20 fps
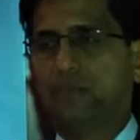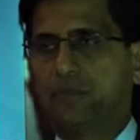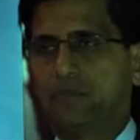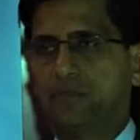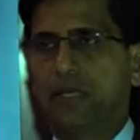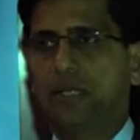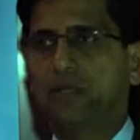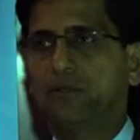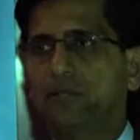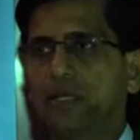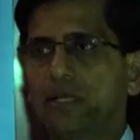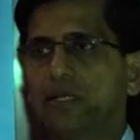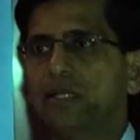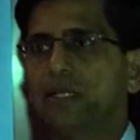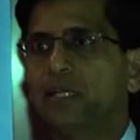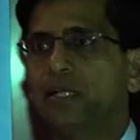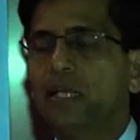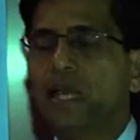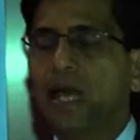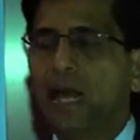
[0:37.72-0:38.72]
Okay, right, okay.
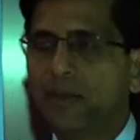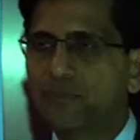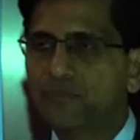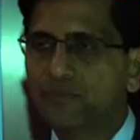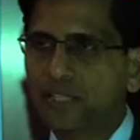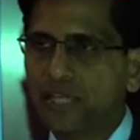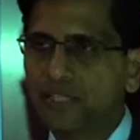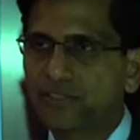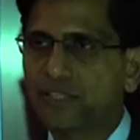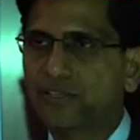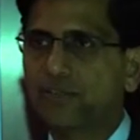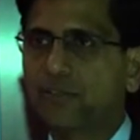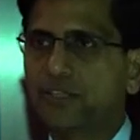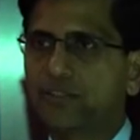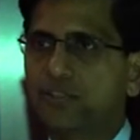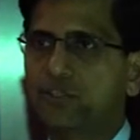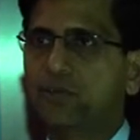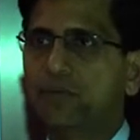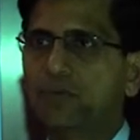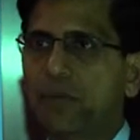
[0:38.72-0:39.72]
I'm Sanjay
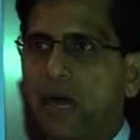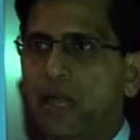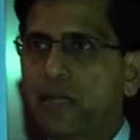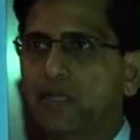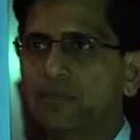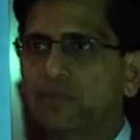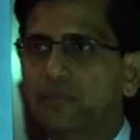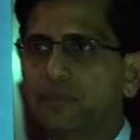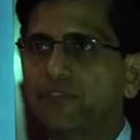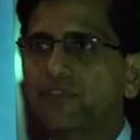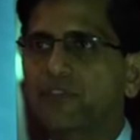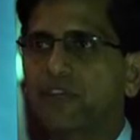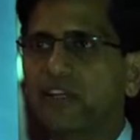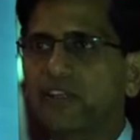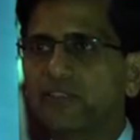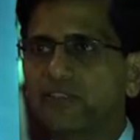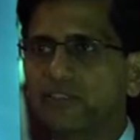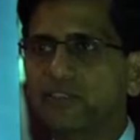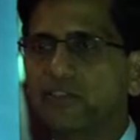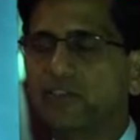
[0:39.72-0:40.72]
Rajagopalan,
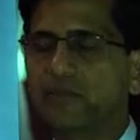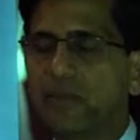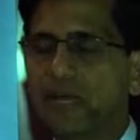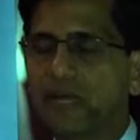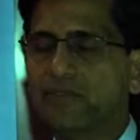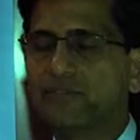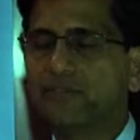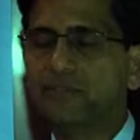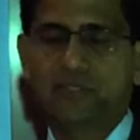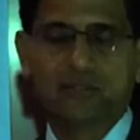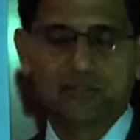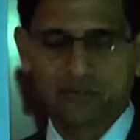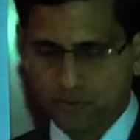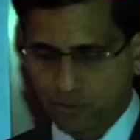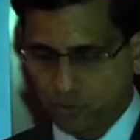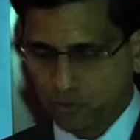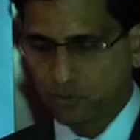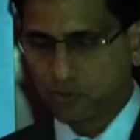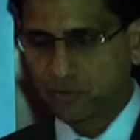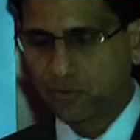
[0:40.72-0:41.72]
Professor of Medicine.
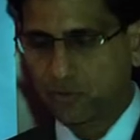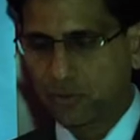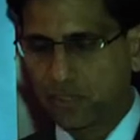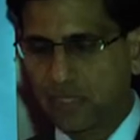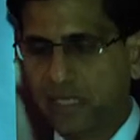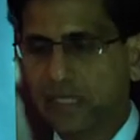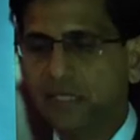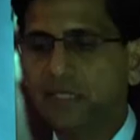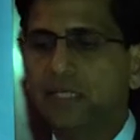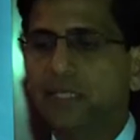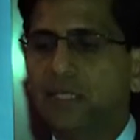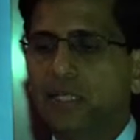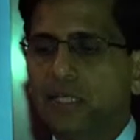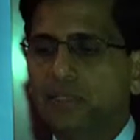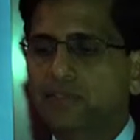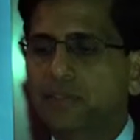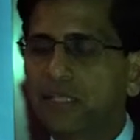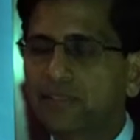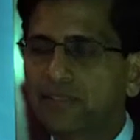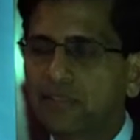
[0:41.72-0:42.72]
Go again.
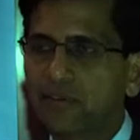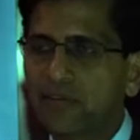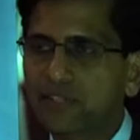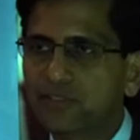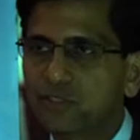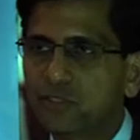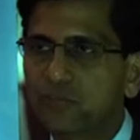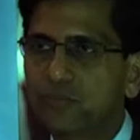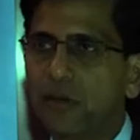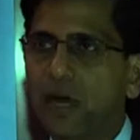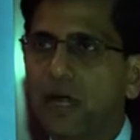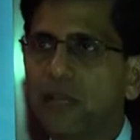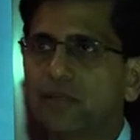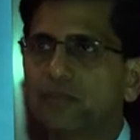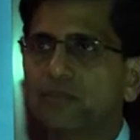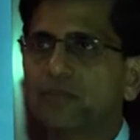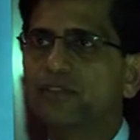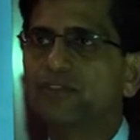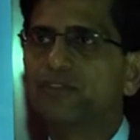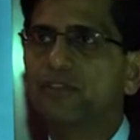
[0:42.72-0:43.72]
Sanjay
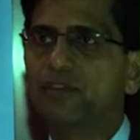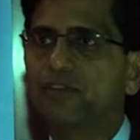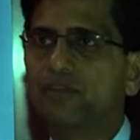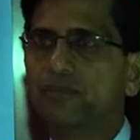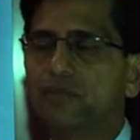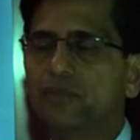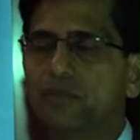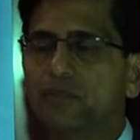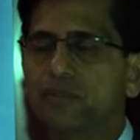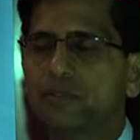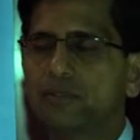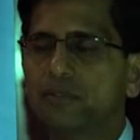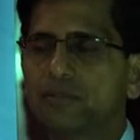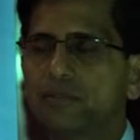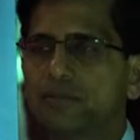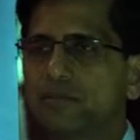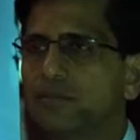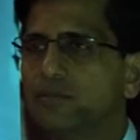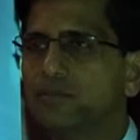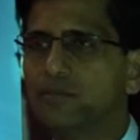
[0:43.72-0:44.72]
Rajagopalan, Professor.
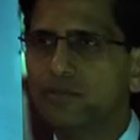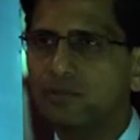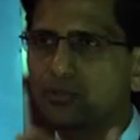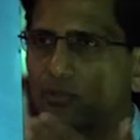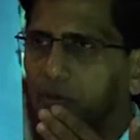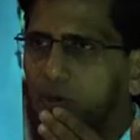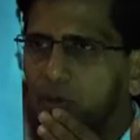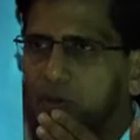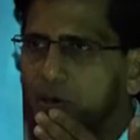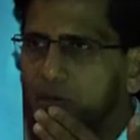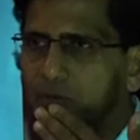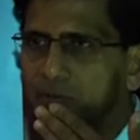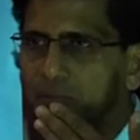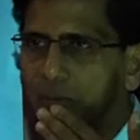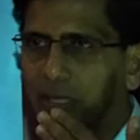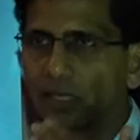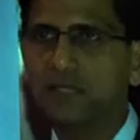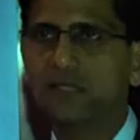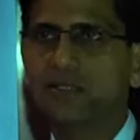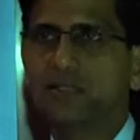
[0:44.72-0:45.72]
What's wrong with
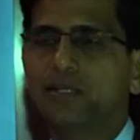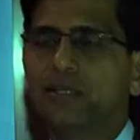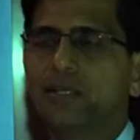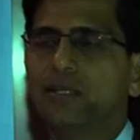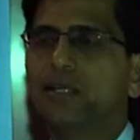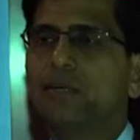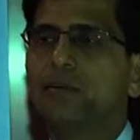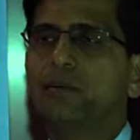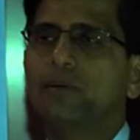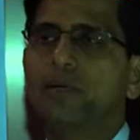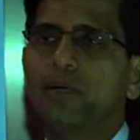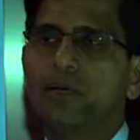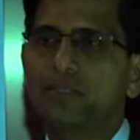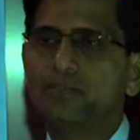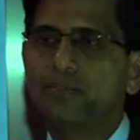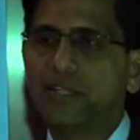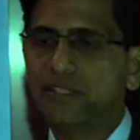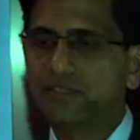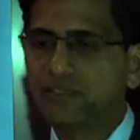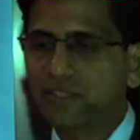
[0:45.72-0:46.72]
my...
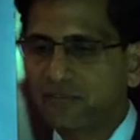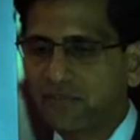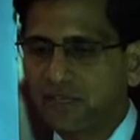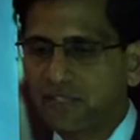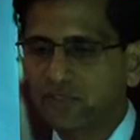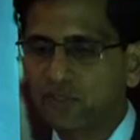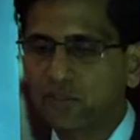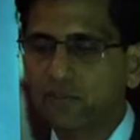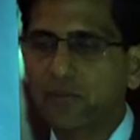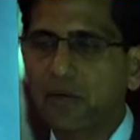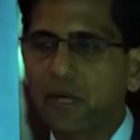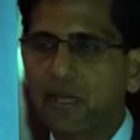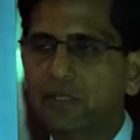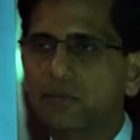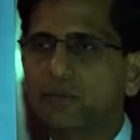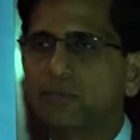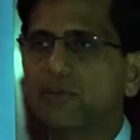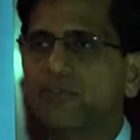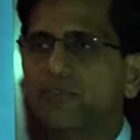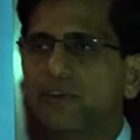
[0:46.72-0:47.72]
Sanjay
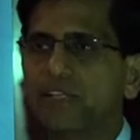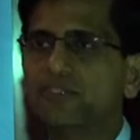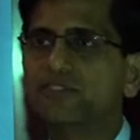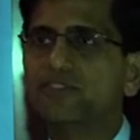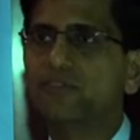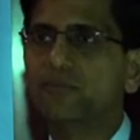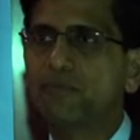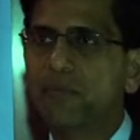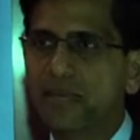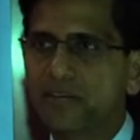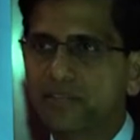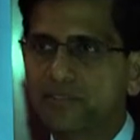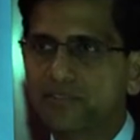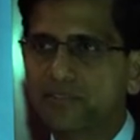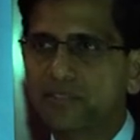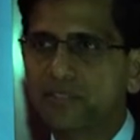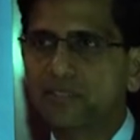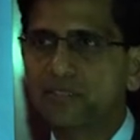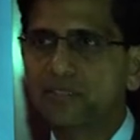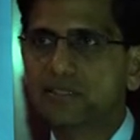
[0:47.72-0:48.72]
Rajagopalan, Professor of
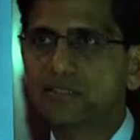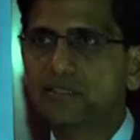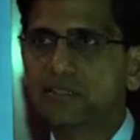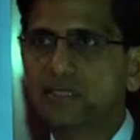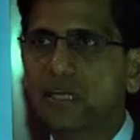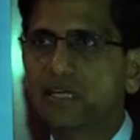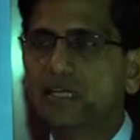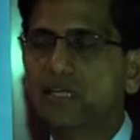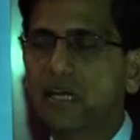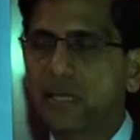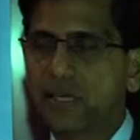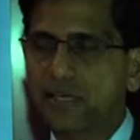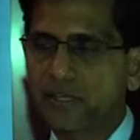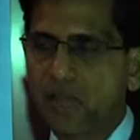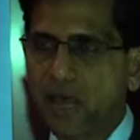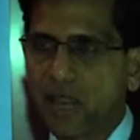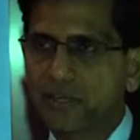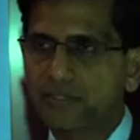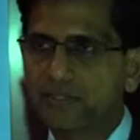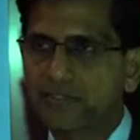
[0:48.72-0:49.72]
Medicine and
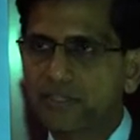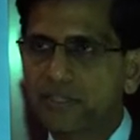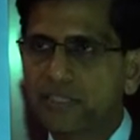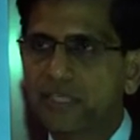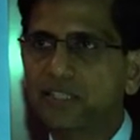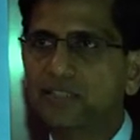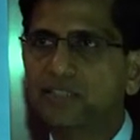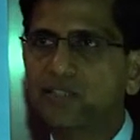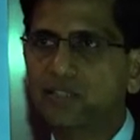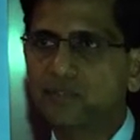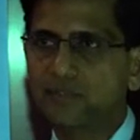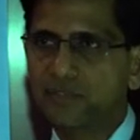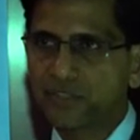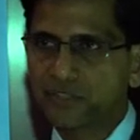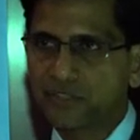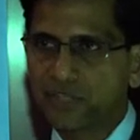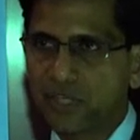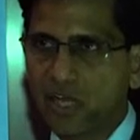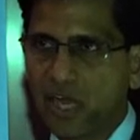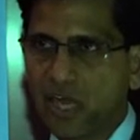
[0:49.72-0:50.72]
Cardiology at
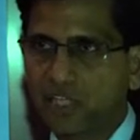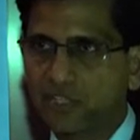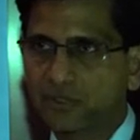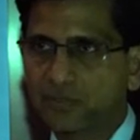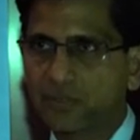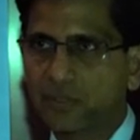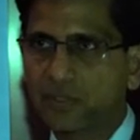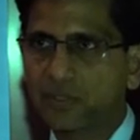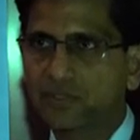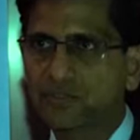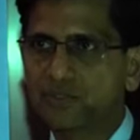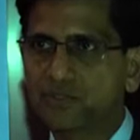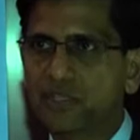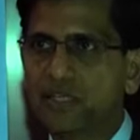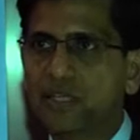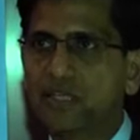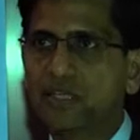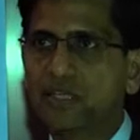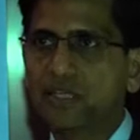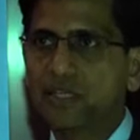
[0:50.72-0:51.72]
University Hospitals,
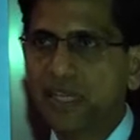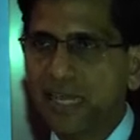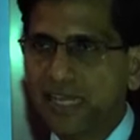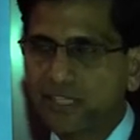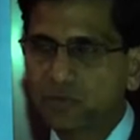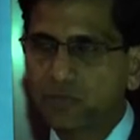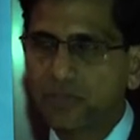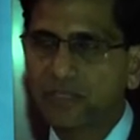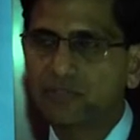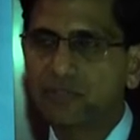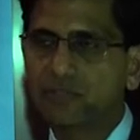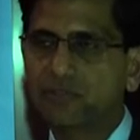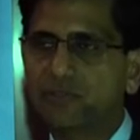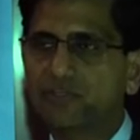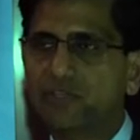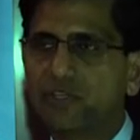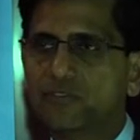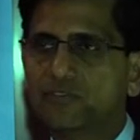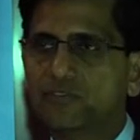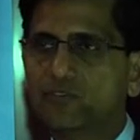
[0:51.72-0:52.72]
Case Western
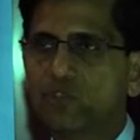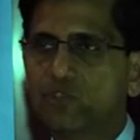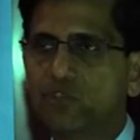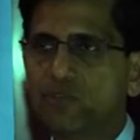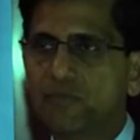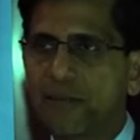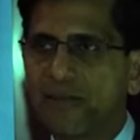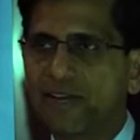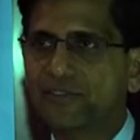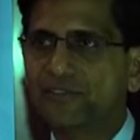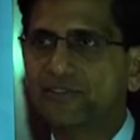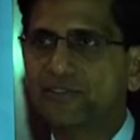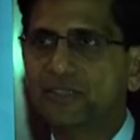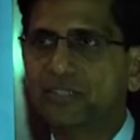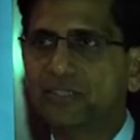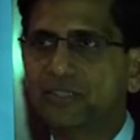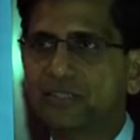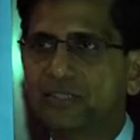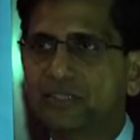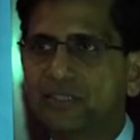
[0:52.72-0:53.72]
Reserve School of
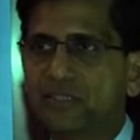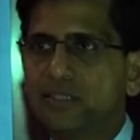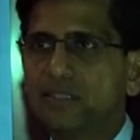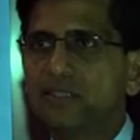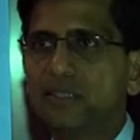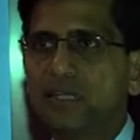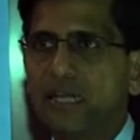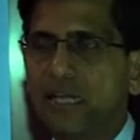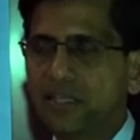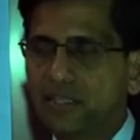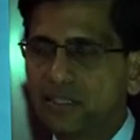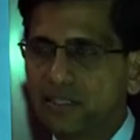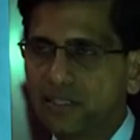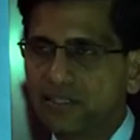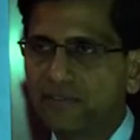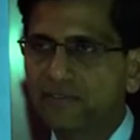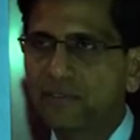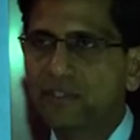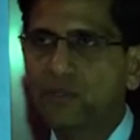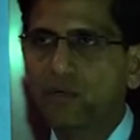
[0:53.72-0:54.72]
Medicine in
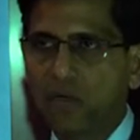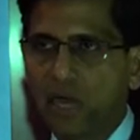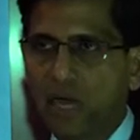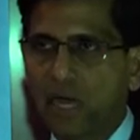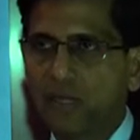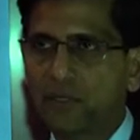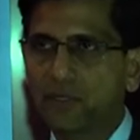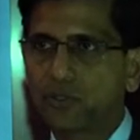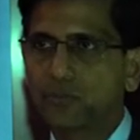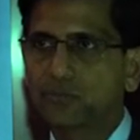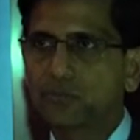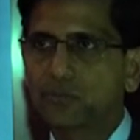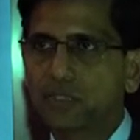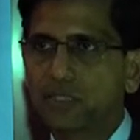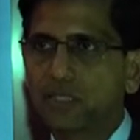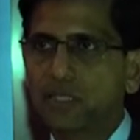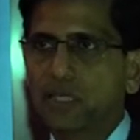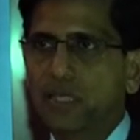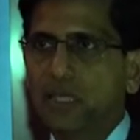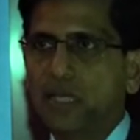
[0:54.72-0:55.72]
Cleveland, Ohio.
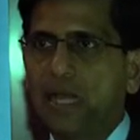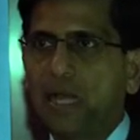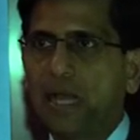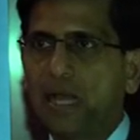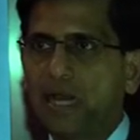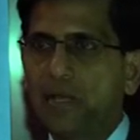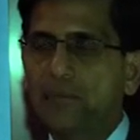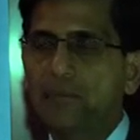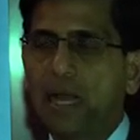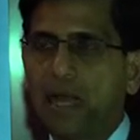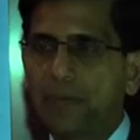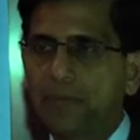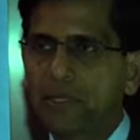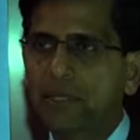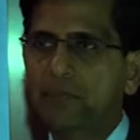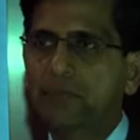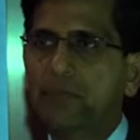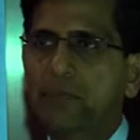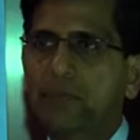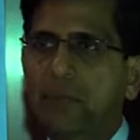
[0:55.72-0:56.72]
And I'm happy
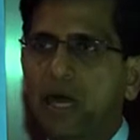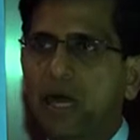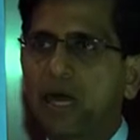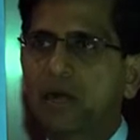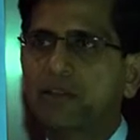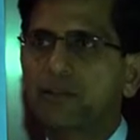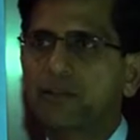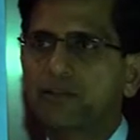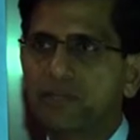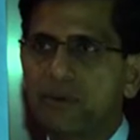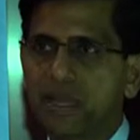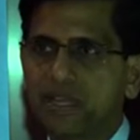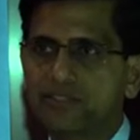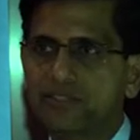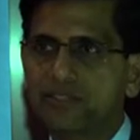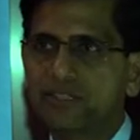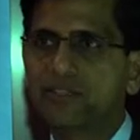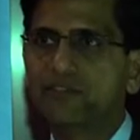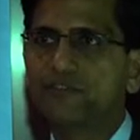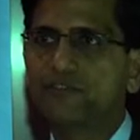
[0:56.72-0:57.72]
to be part of the
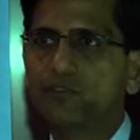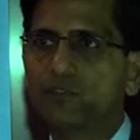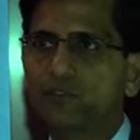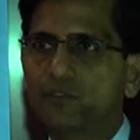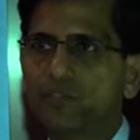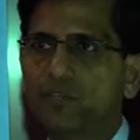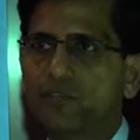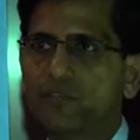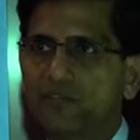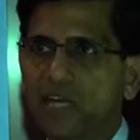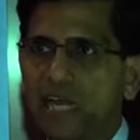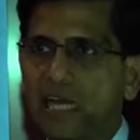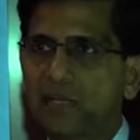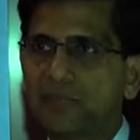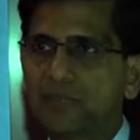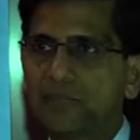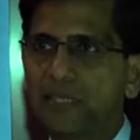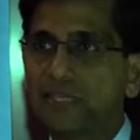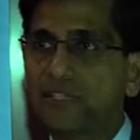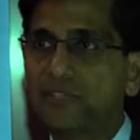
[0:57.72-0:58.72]
present and future of
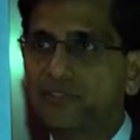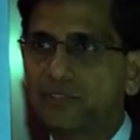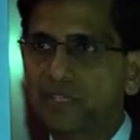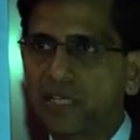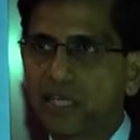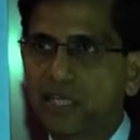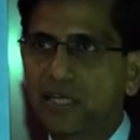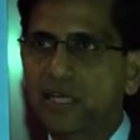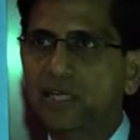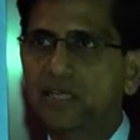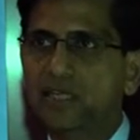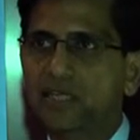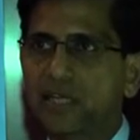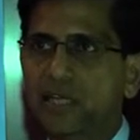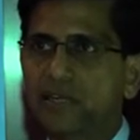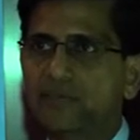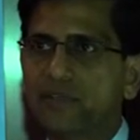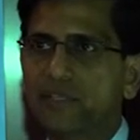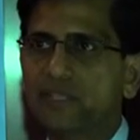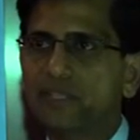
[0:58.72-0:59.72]
diabetes care.
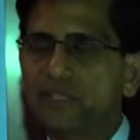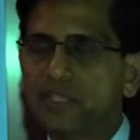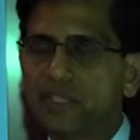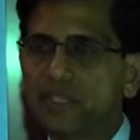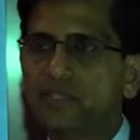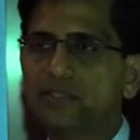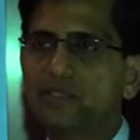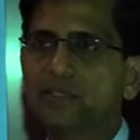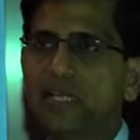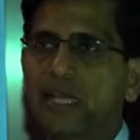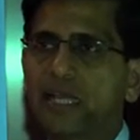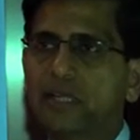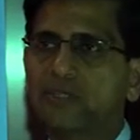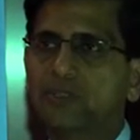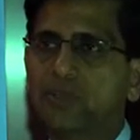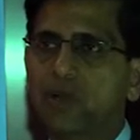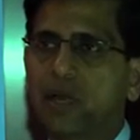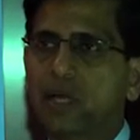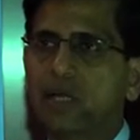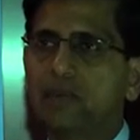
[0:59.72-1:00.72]
And we're here today to
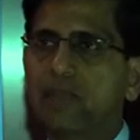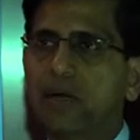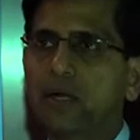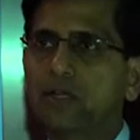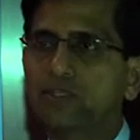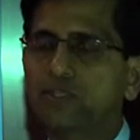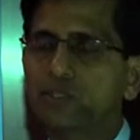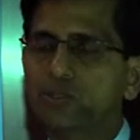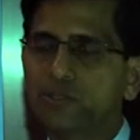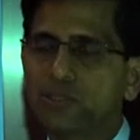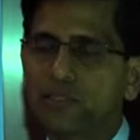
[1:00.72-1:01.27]
talk about new